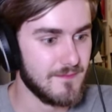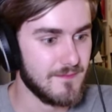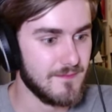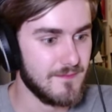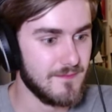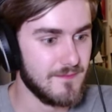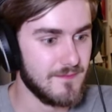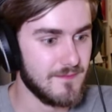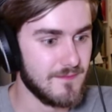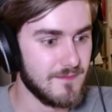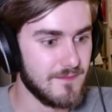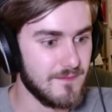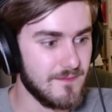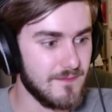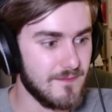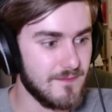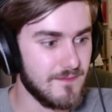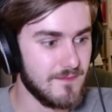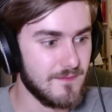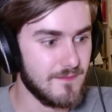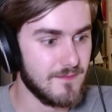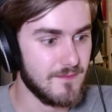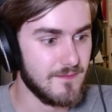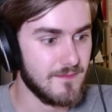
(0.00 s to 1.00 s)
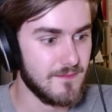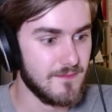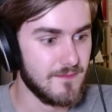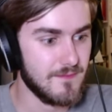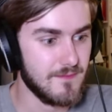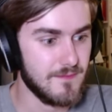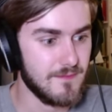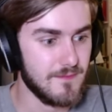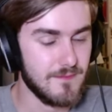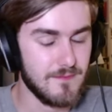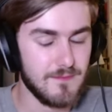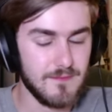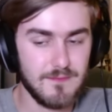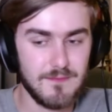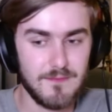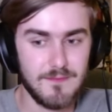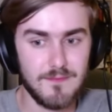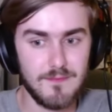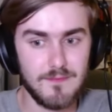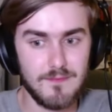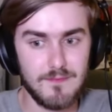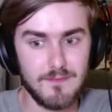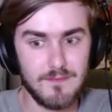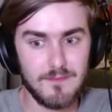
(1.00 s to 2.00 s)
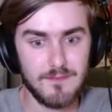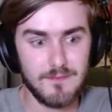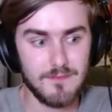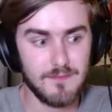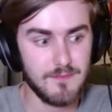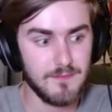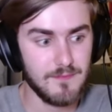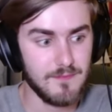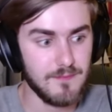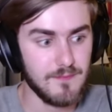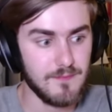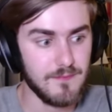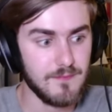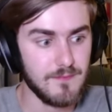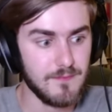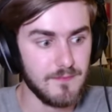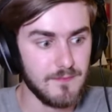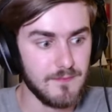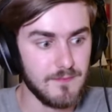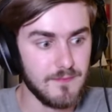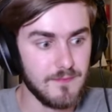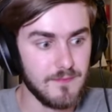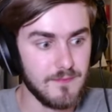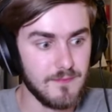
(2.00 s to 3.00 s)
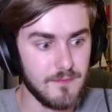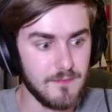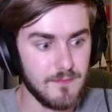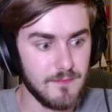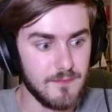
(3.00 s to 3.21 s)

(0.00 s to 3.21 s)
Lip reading: [no speech]